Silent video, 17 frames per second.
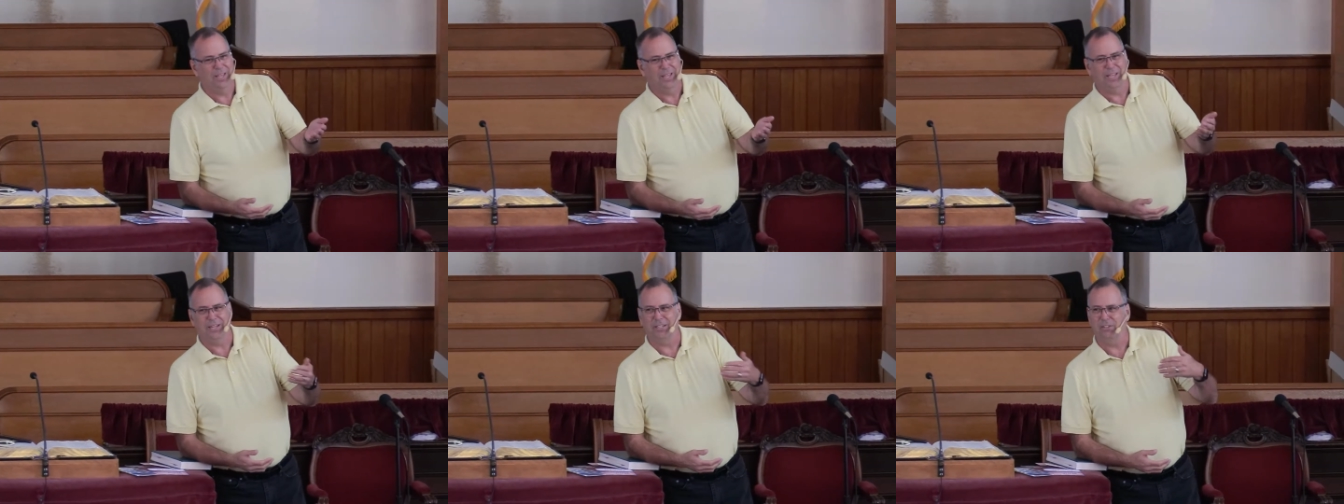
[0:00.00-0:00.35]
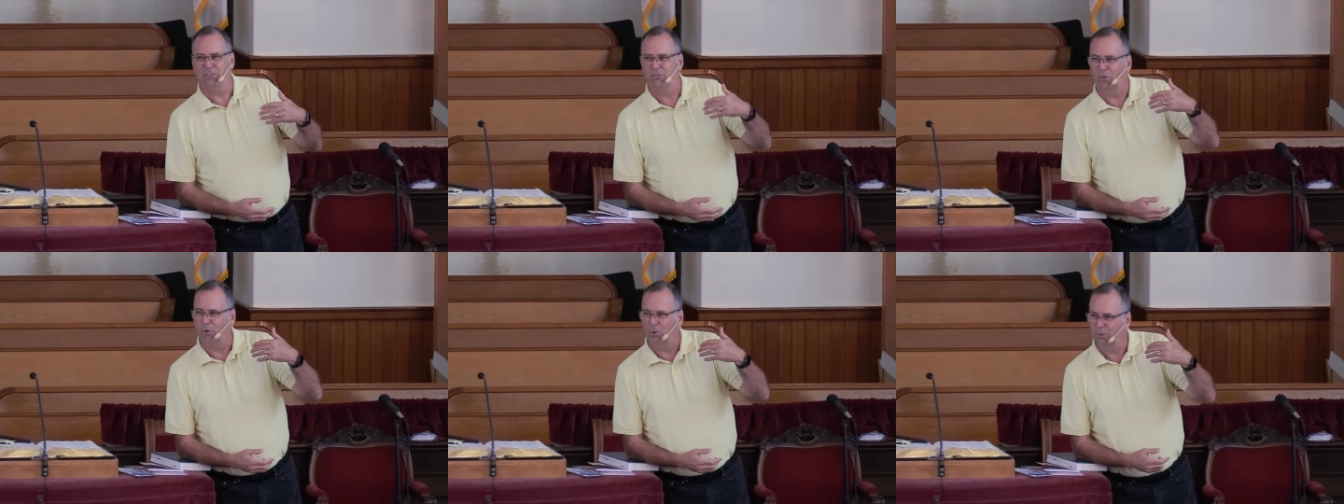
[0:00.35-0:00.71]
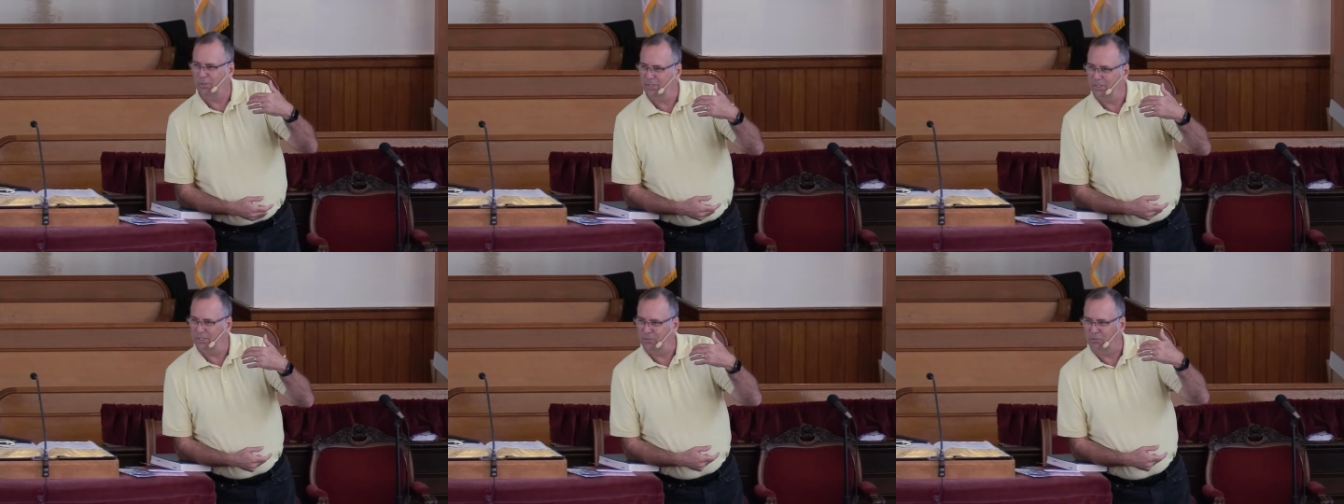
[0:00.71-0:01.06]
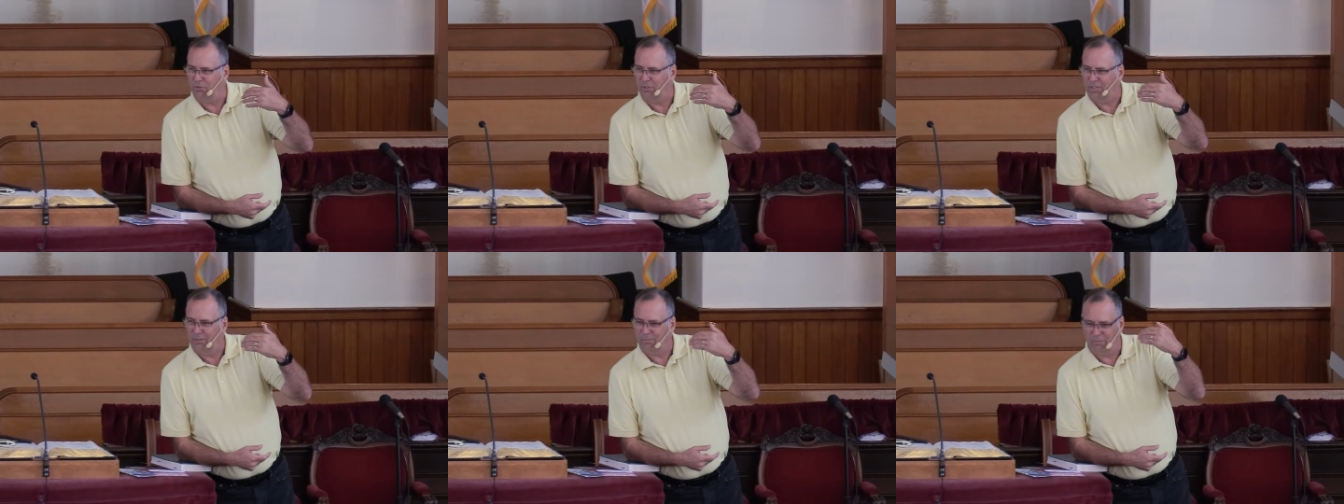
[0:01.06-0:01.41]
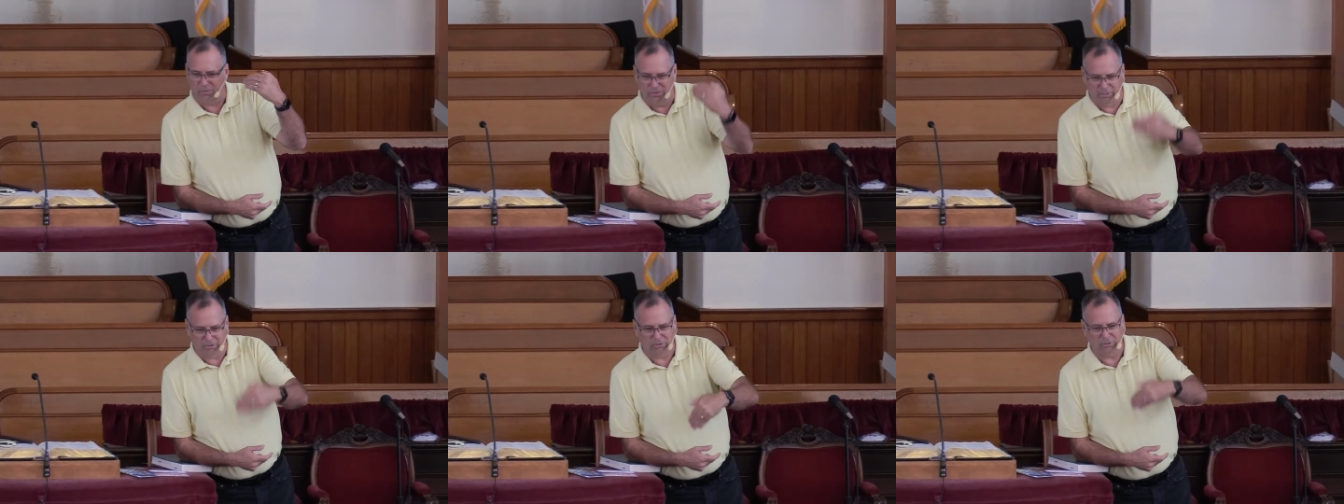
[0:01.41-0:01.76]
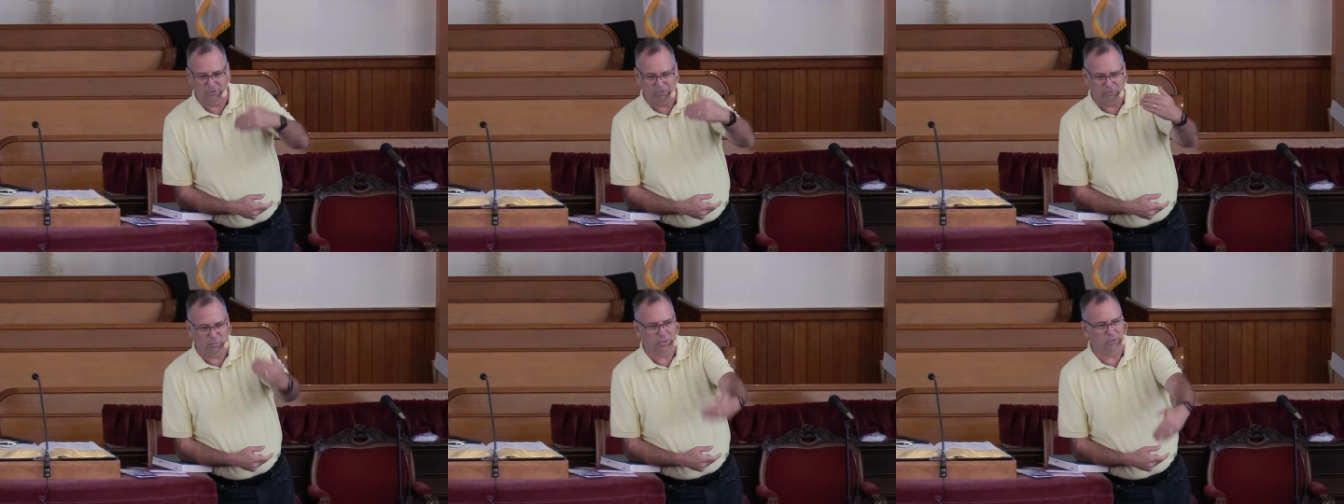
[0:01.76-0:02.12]
and he's told in a dream this
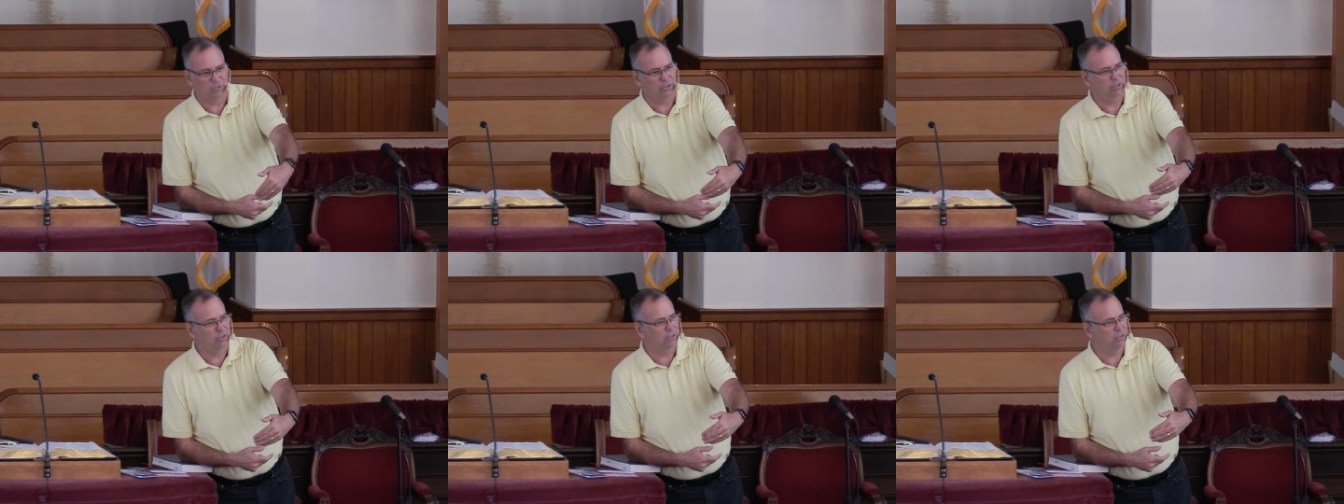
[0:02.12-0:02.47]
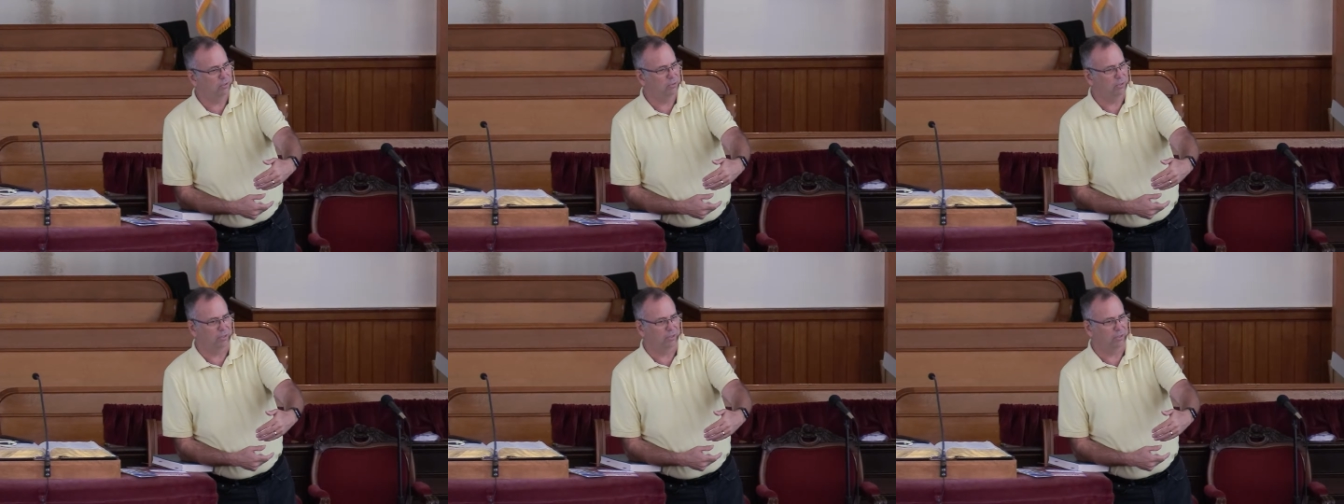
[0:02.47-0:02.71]
is what to do.